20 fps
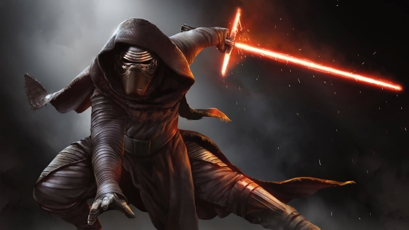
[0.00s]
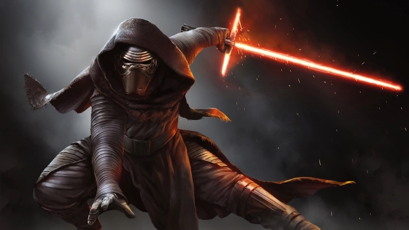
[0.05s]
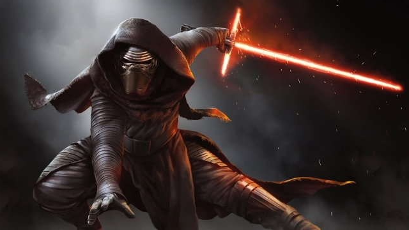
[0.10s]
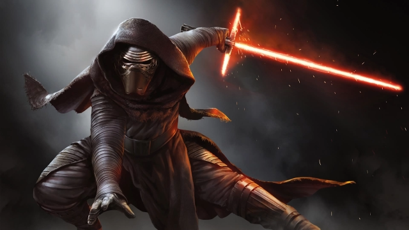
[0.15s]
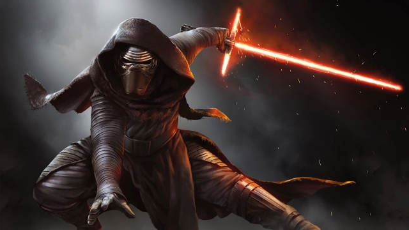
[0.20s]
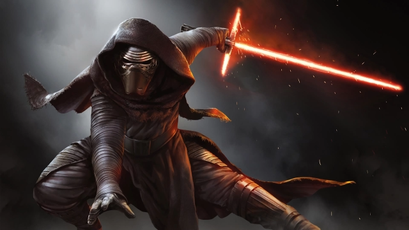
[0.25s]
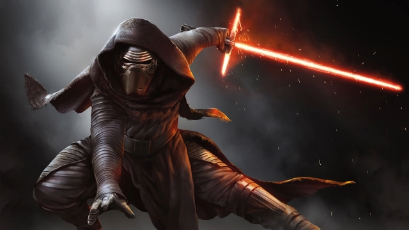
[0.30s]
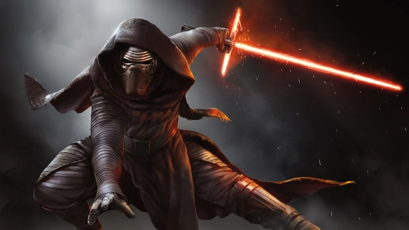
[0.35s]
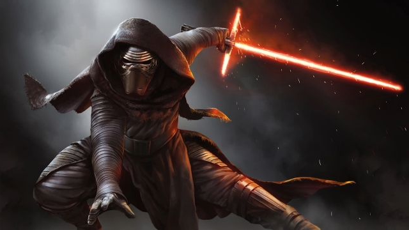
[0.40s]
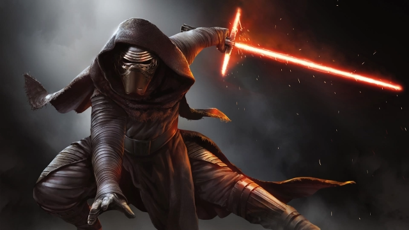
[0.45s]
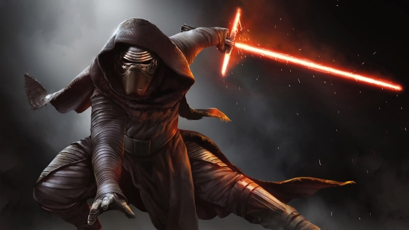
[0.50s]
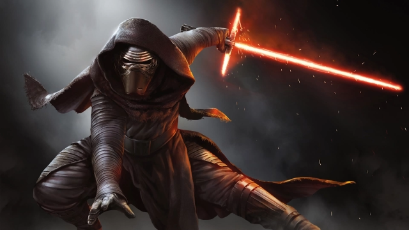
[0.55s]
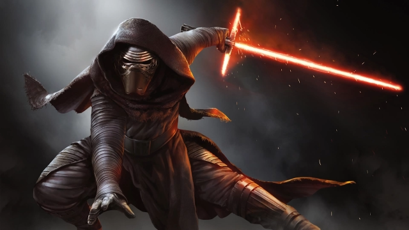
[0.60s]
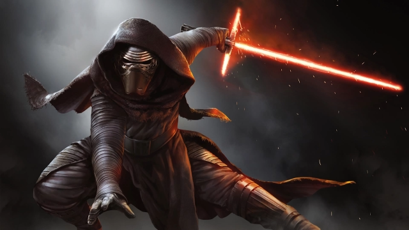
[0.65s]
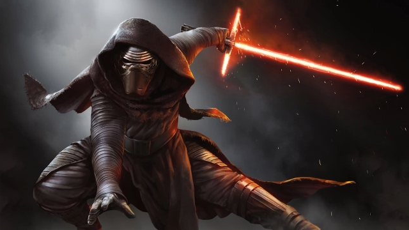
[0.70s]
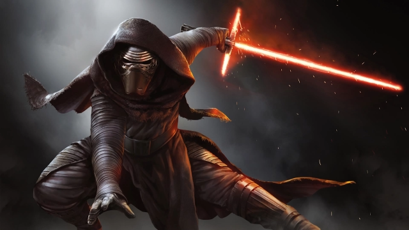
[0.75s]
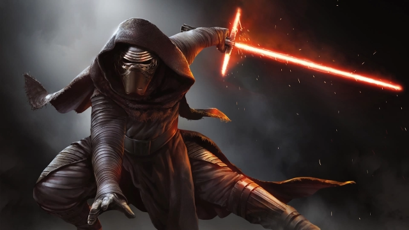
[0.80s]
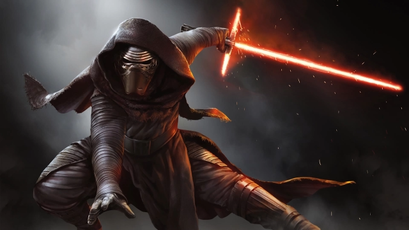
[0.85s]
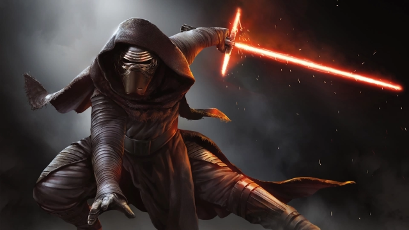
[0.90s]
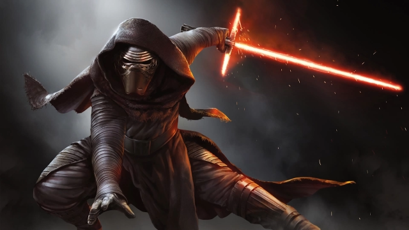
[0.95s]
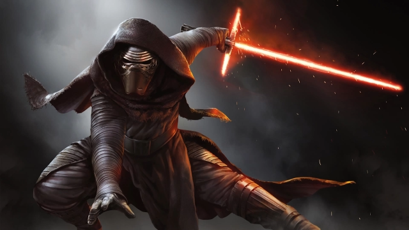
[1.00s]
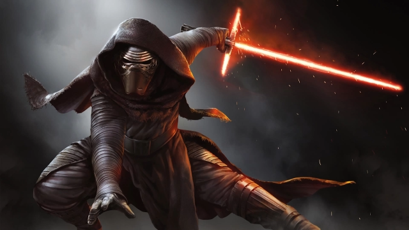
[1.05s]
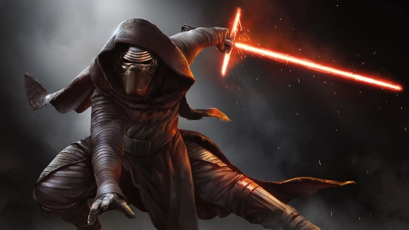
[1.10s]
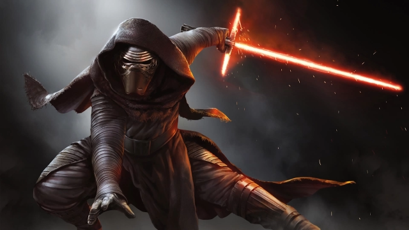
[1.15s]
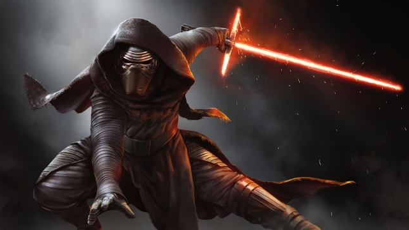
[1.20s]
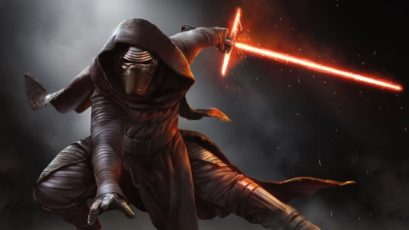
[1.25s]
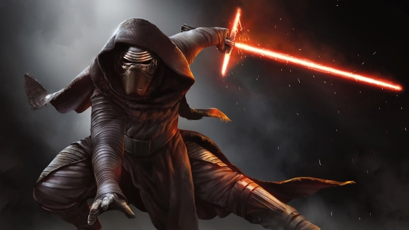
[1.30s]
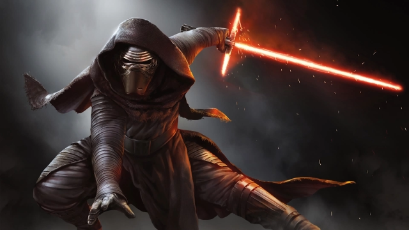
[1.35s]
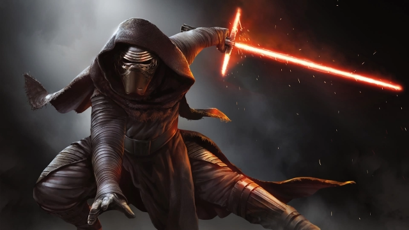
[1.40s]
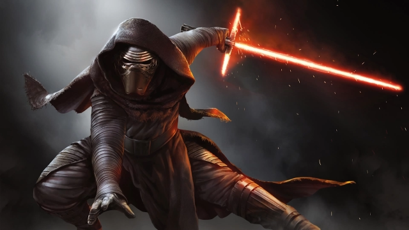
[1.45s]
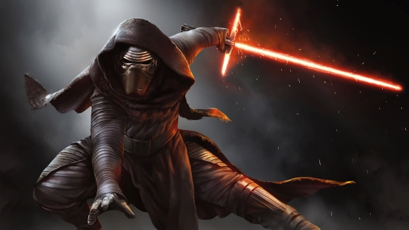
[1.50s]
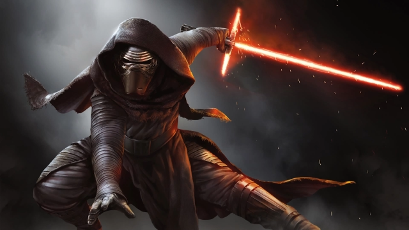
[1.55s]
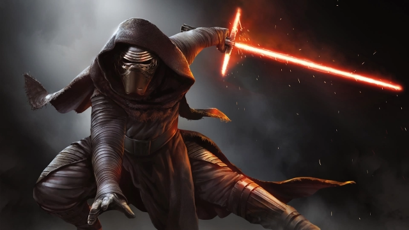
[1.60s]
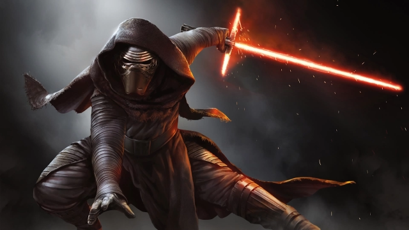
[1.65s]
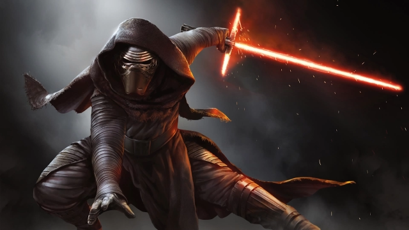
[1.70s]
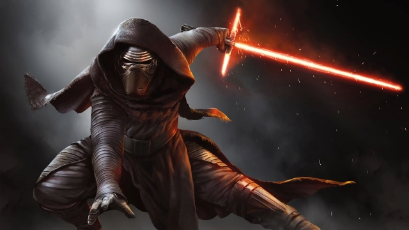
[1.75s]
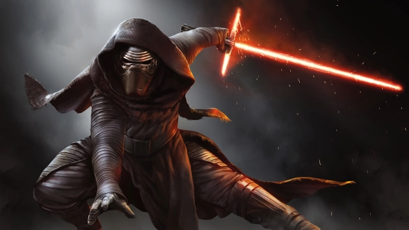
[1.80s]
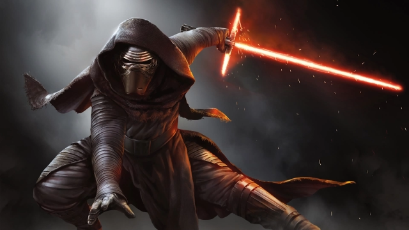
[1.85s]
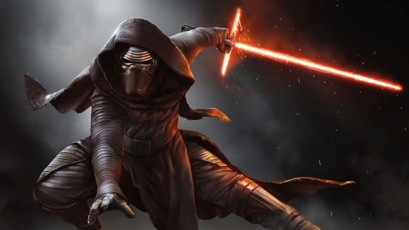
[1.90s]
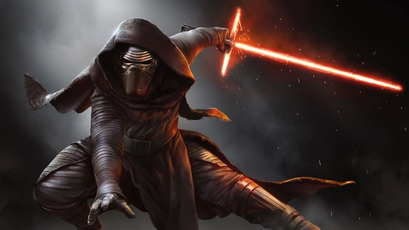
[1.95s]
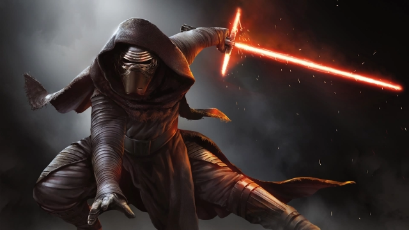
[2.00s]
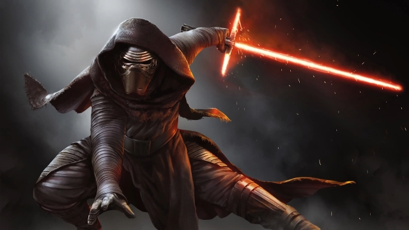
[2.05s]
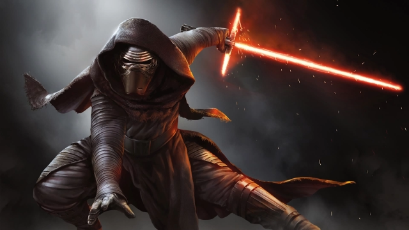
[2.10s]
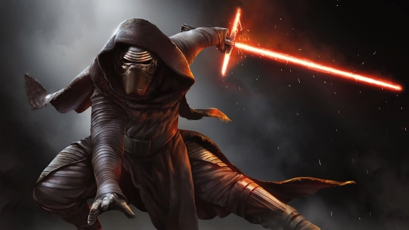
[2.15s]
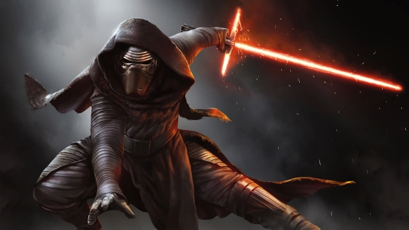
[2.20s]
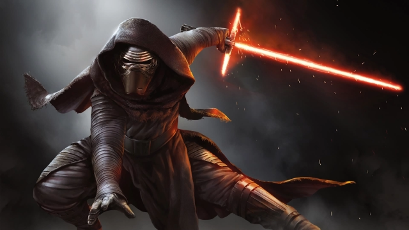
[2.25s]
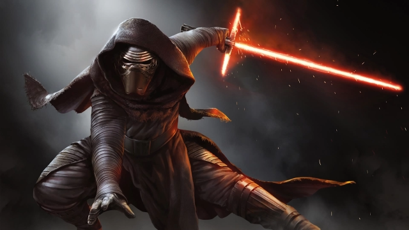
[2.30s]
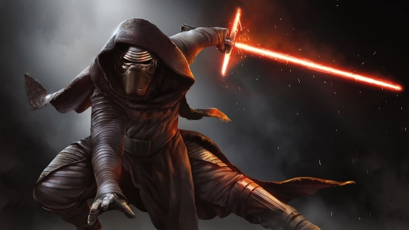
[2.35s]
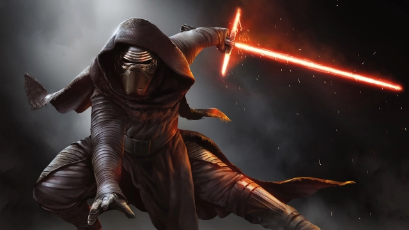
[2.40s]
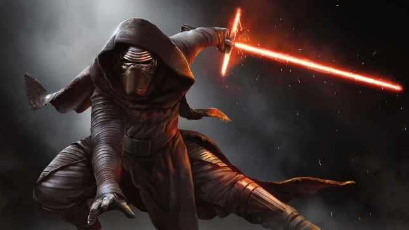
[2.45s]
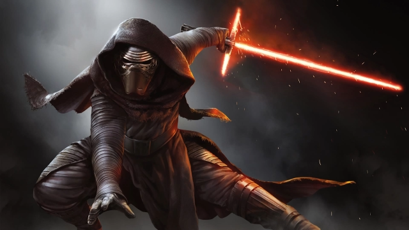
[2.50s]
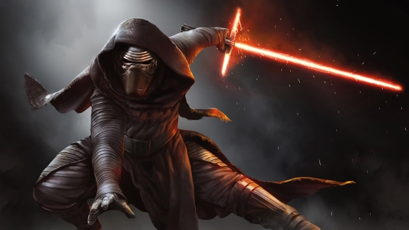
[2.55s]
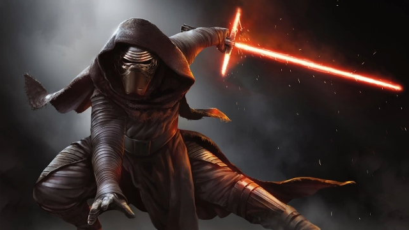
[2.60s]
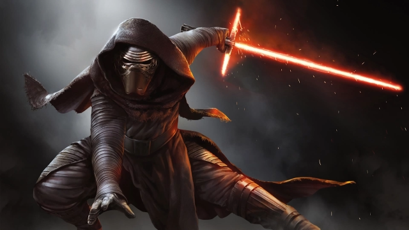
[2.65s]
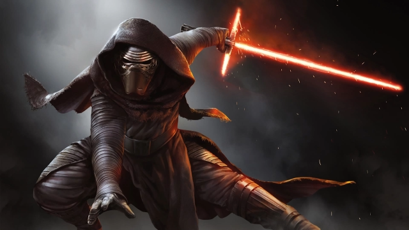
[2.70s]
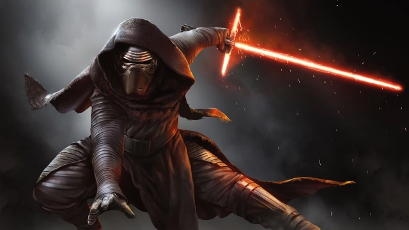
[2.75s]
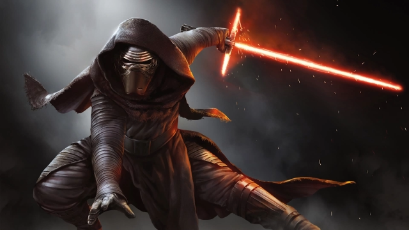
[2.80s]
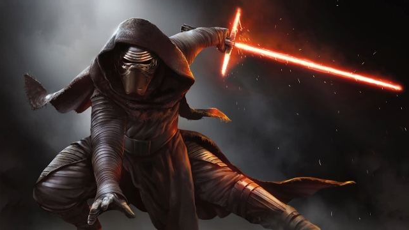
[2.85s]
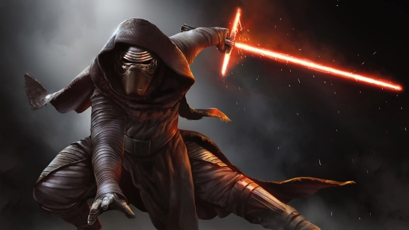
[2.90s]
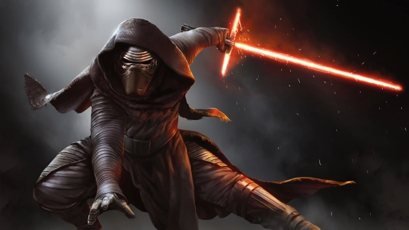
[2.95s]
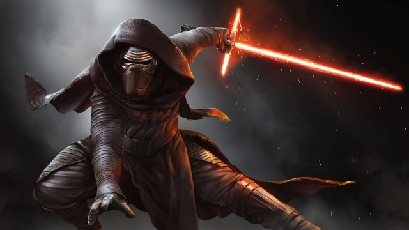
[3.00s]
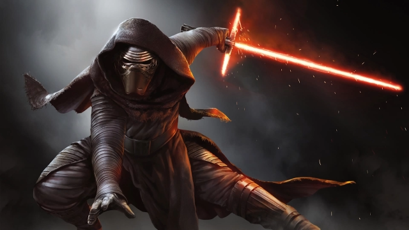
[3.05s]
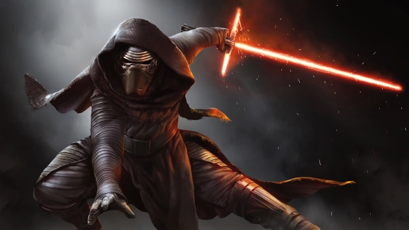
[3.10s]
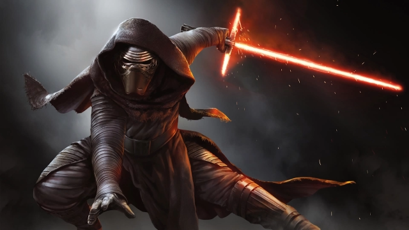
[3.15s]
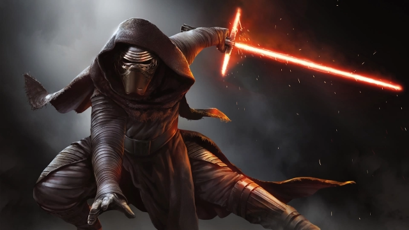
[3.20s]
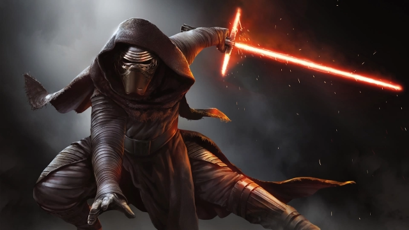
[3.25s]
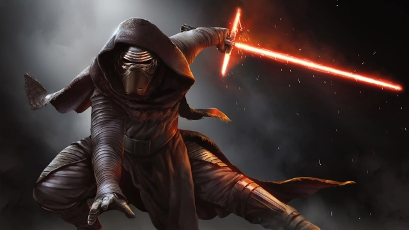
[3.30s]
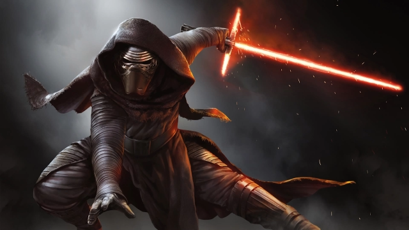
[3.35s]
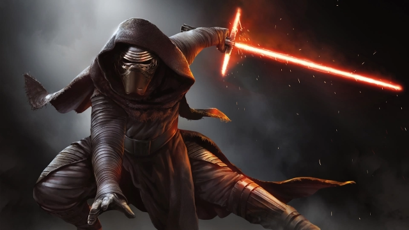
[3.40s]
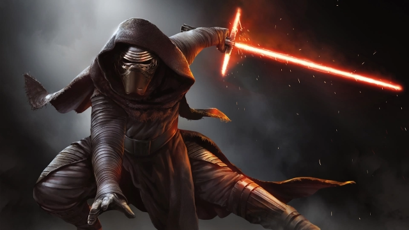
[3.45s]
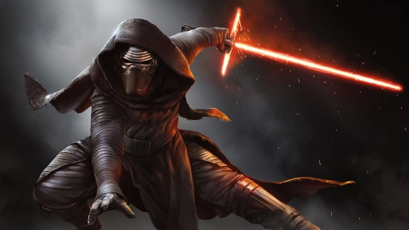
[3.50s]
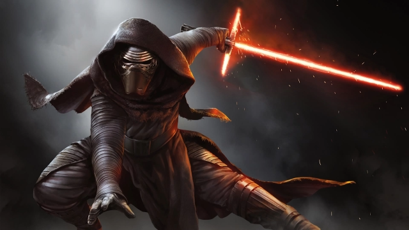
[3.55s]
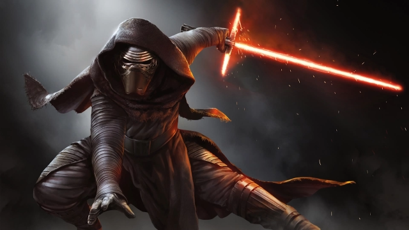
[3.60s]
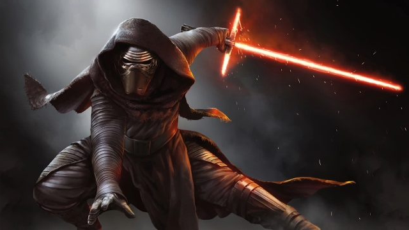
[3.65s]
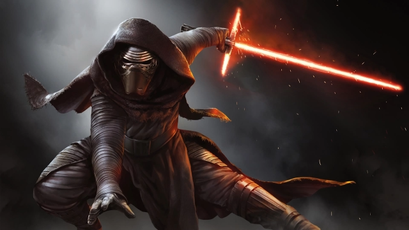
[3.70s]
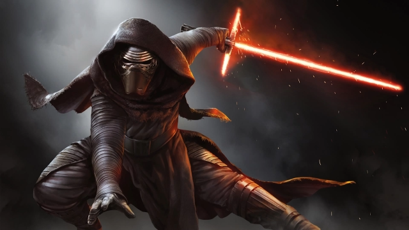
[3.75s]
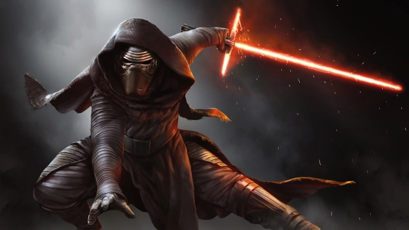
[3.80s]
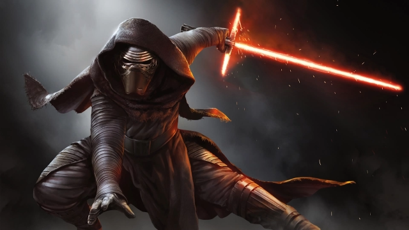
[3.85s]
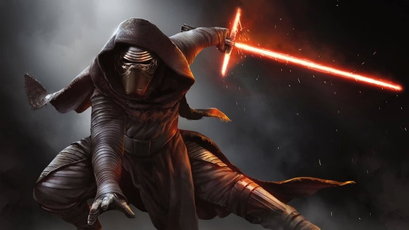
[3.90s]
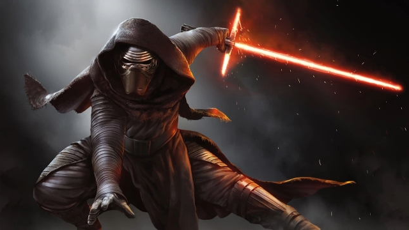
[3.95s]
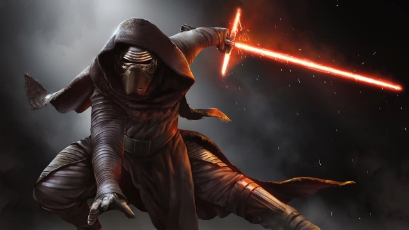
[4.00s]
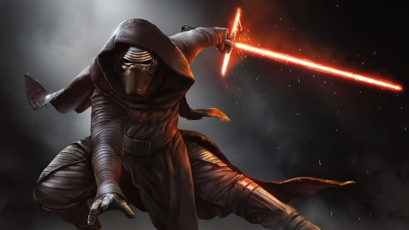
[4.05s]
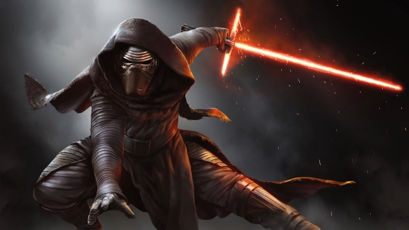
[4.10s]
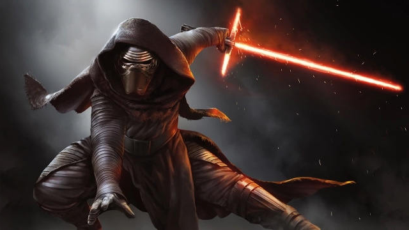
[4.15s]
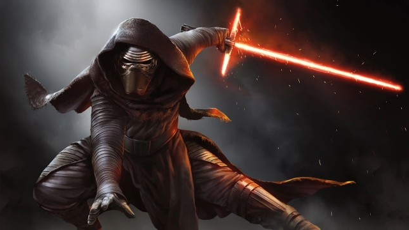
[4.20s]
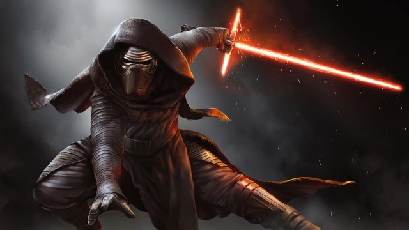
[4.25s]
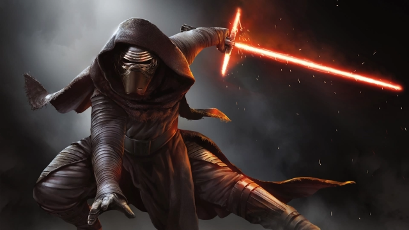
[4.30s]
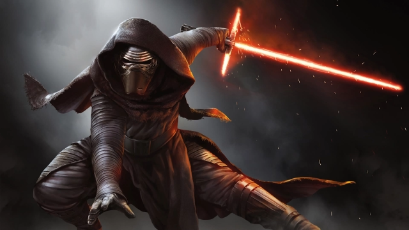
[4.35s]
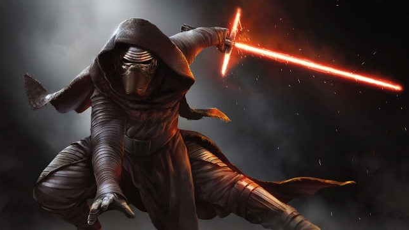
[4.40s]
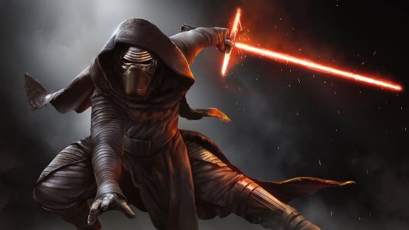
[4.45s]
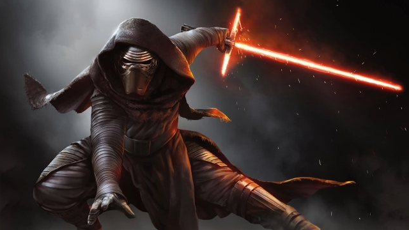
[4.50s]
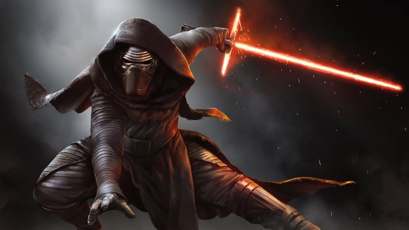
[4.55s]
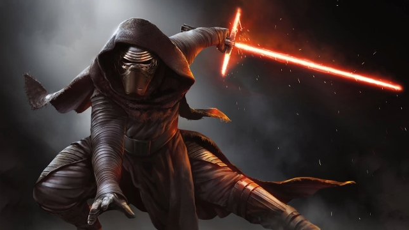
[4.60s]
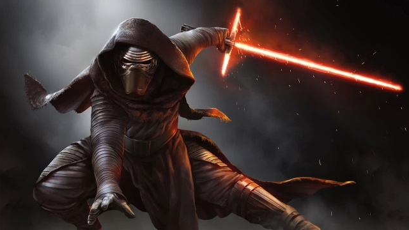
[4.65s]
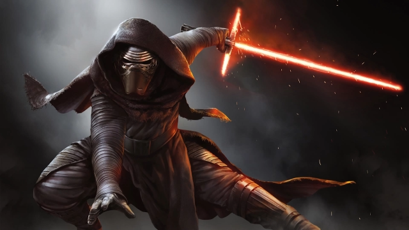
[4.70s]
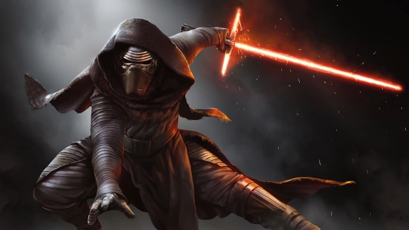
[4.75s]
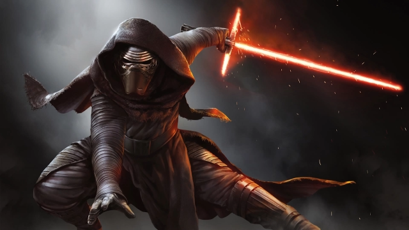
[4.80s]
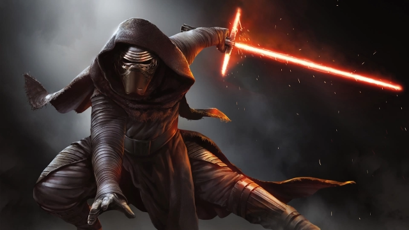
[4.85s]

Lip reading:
(no speaker visible)